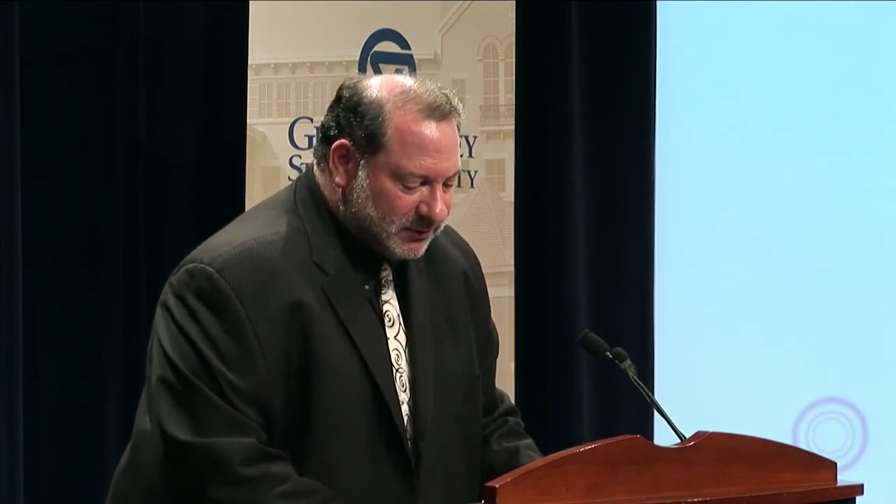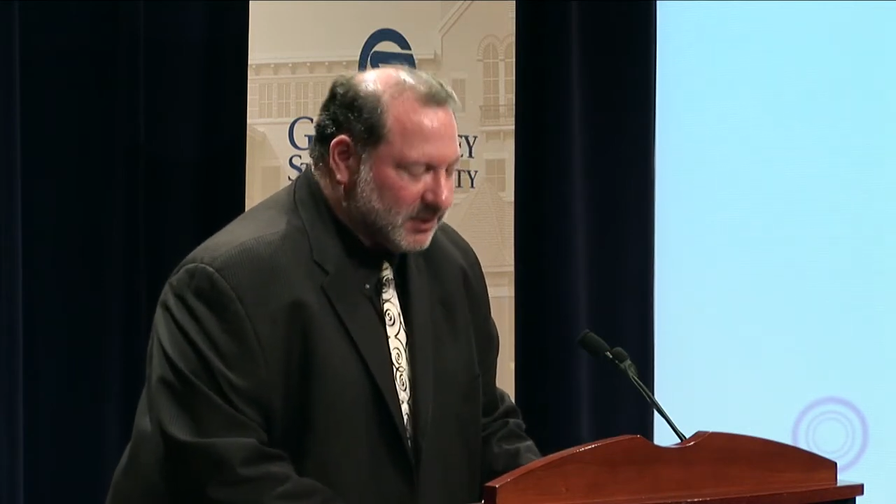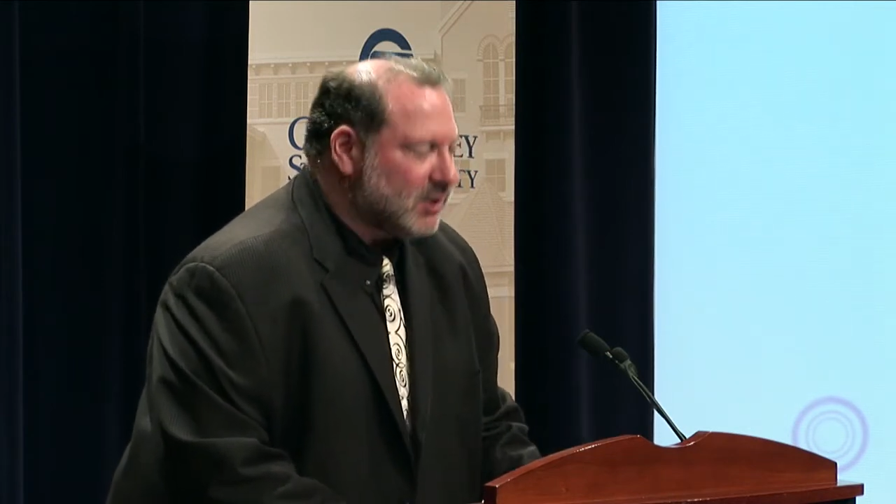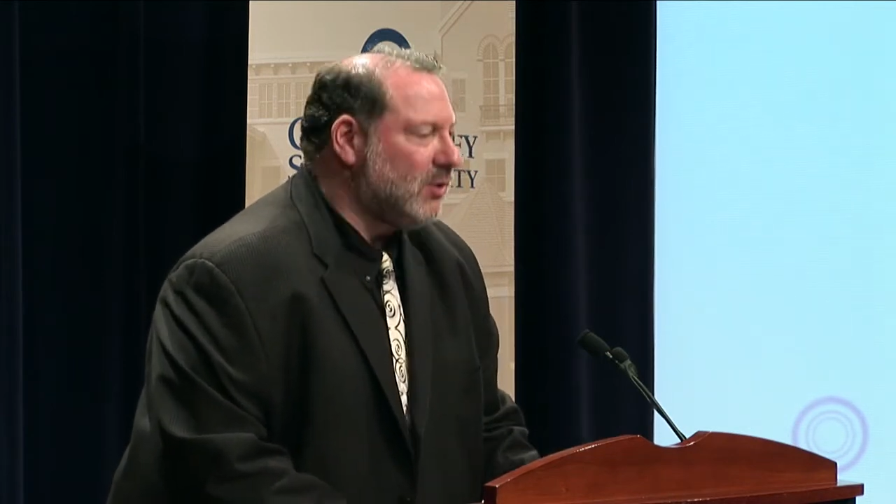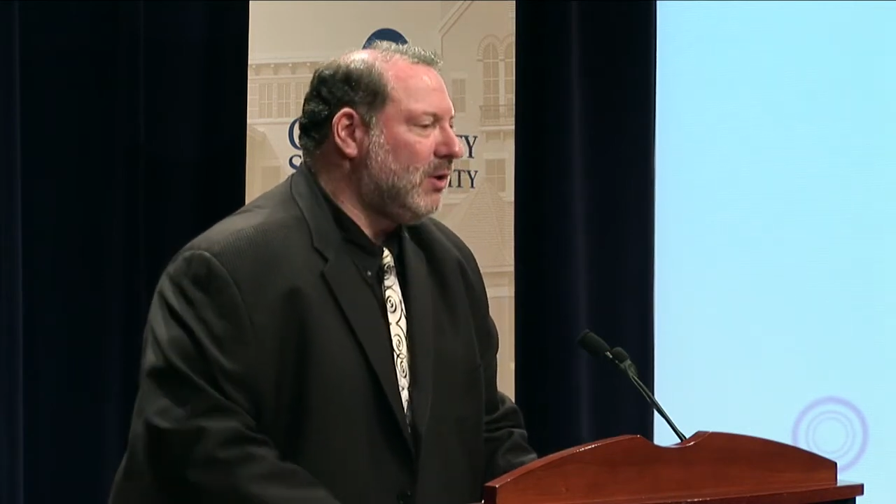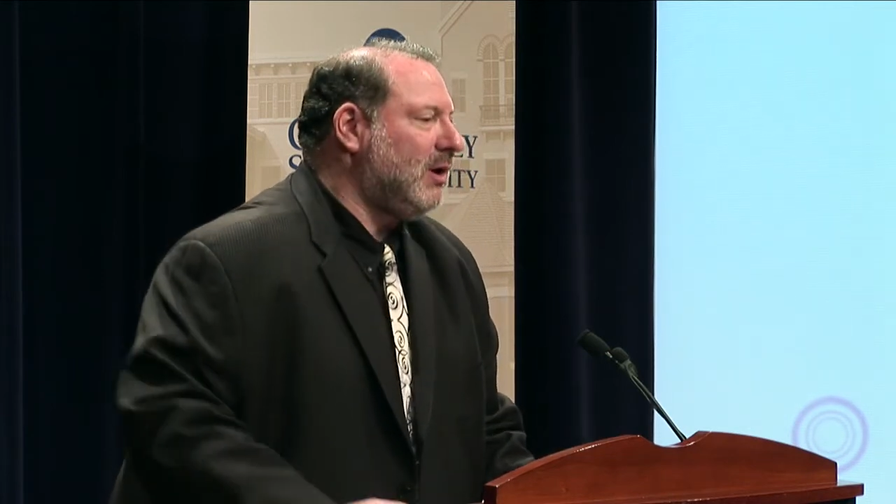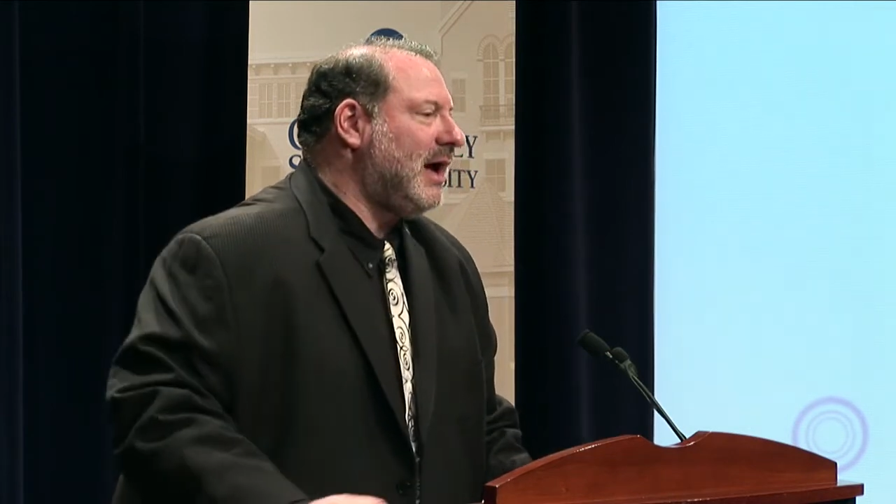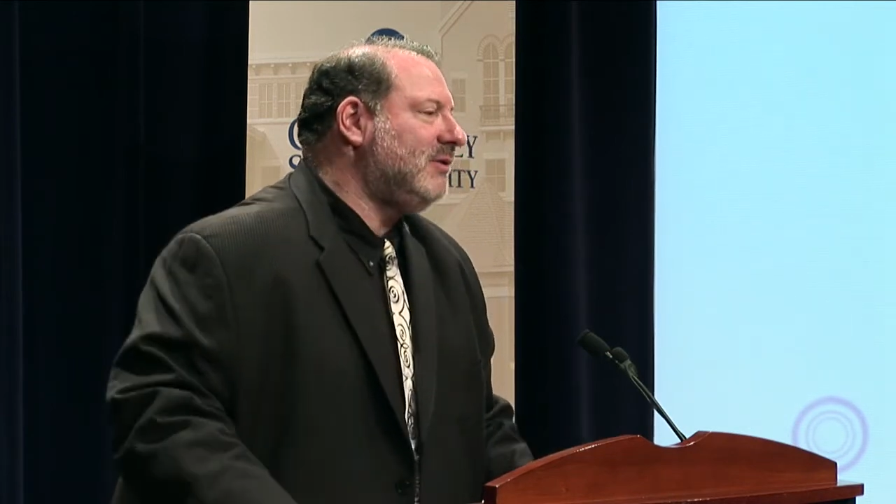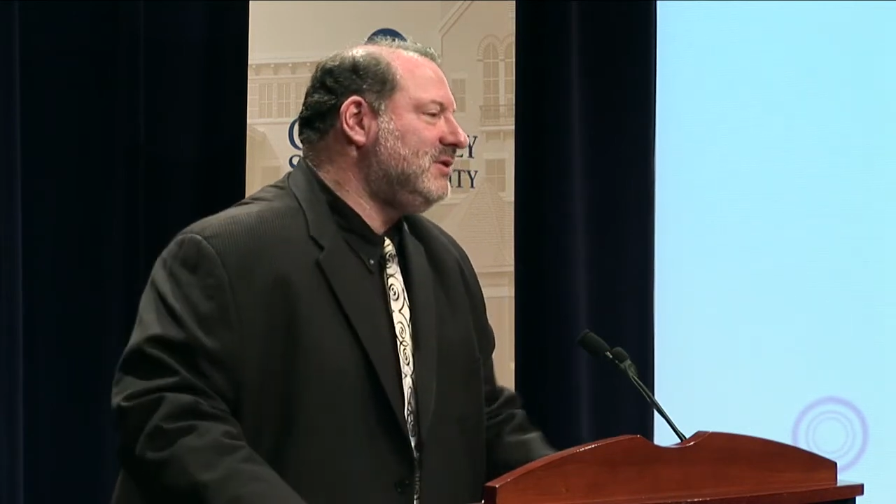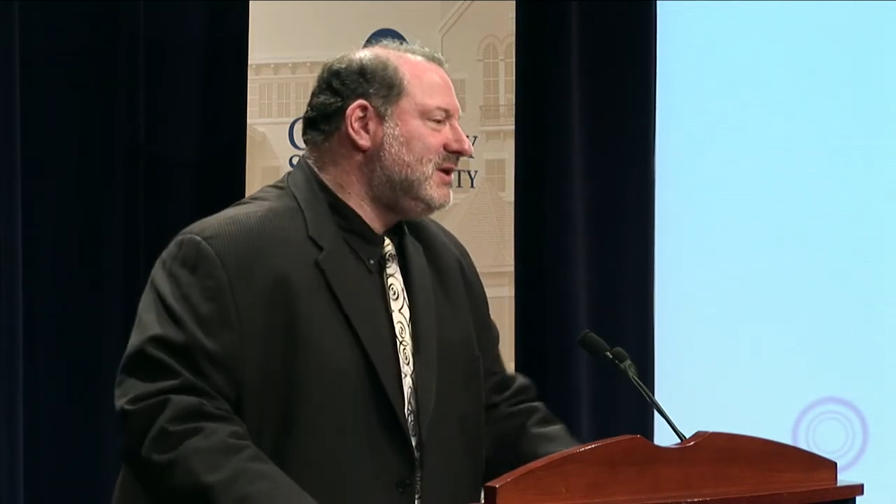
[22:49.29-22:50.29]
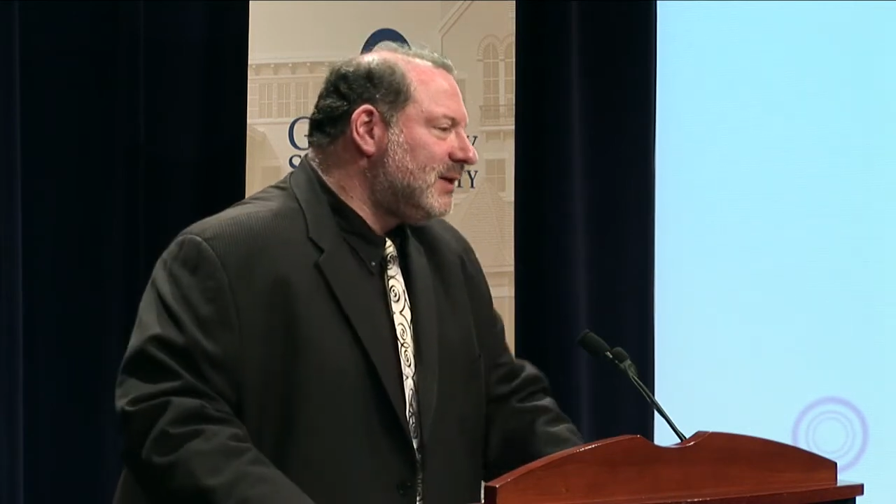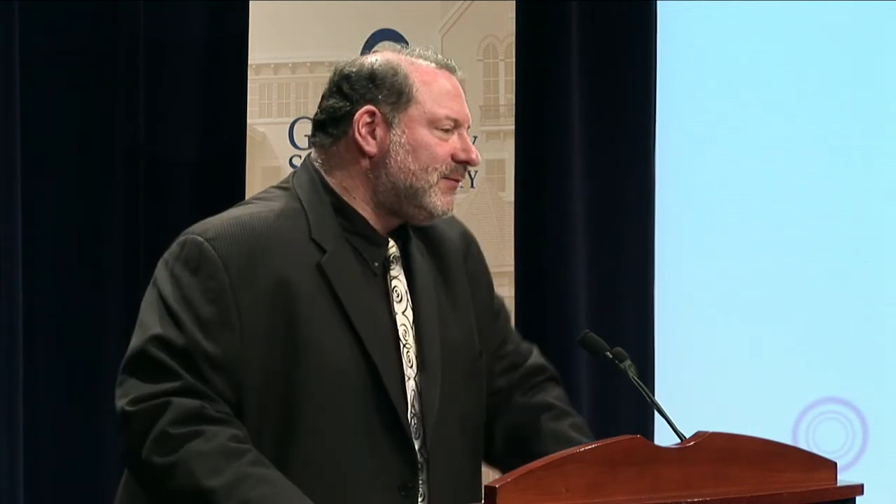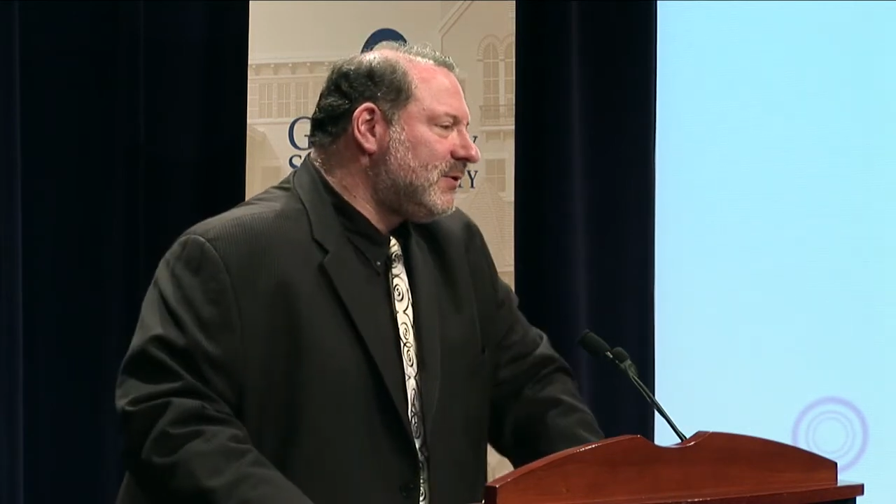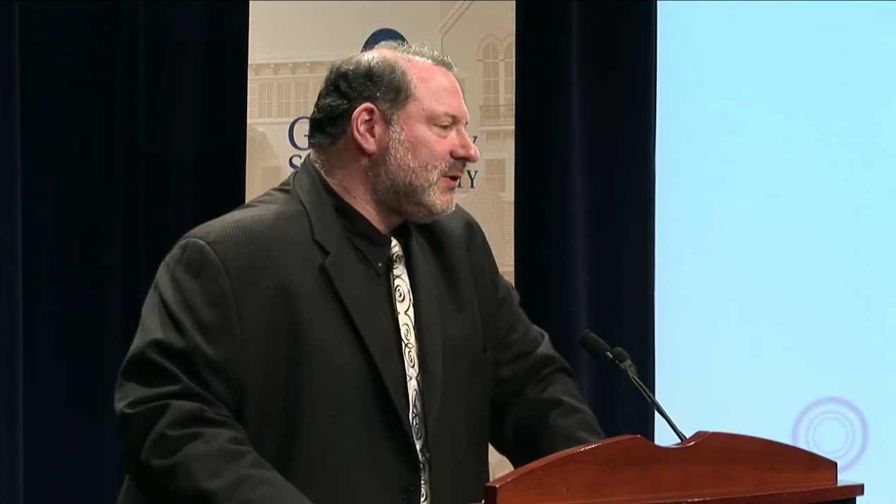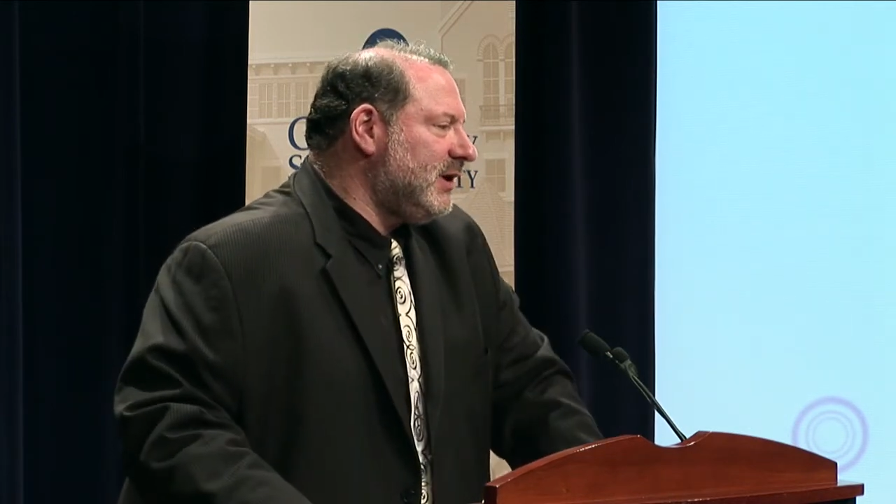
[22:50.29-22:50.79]
recall how
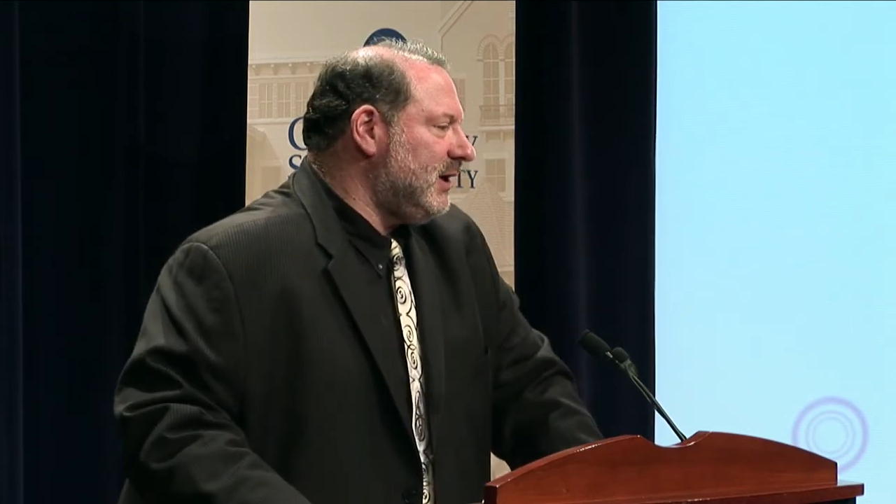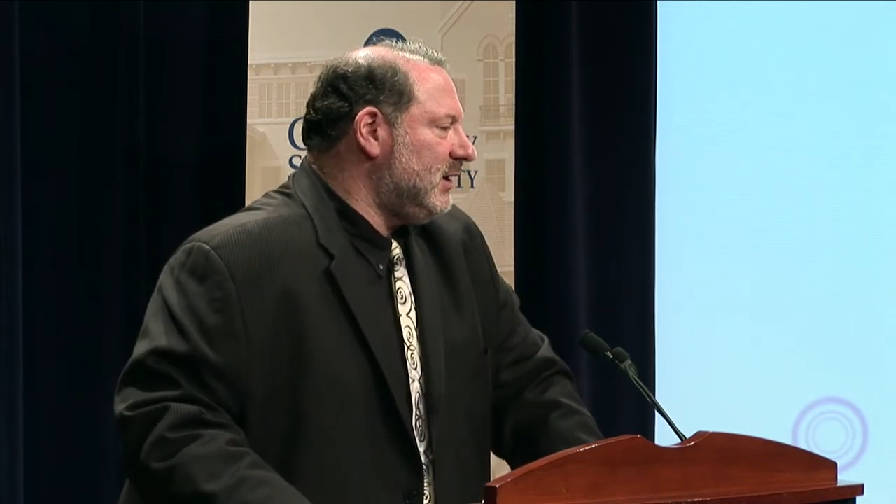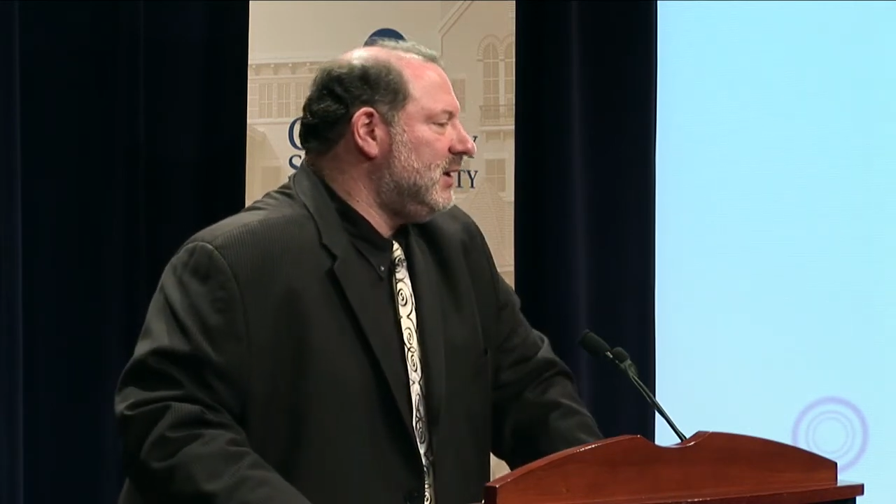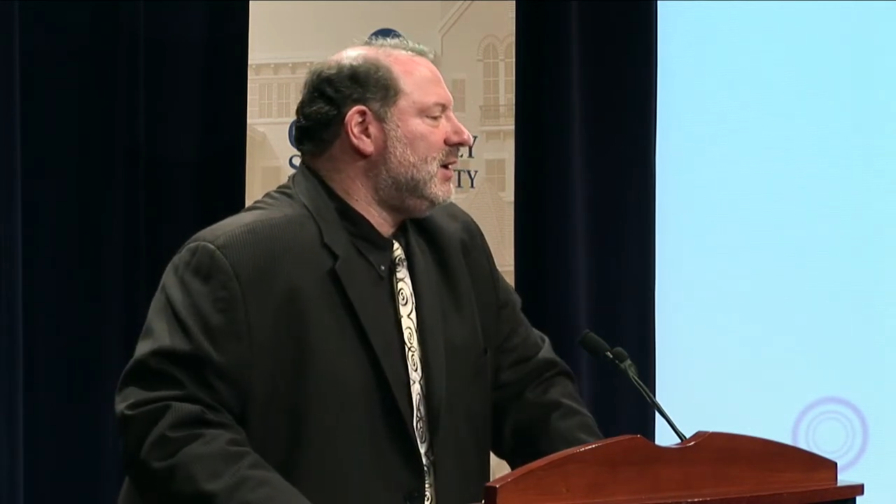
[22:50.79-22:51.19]
differently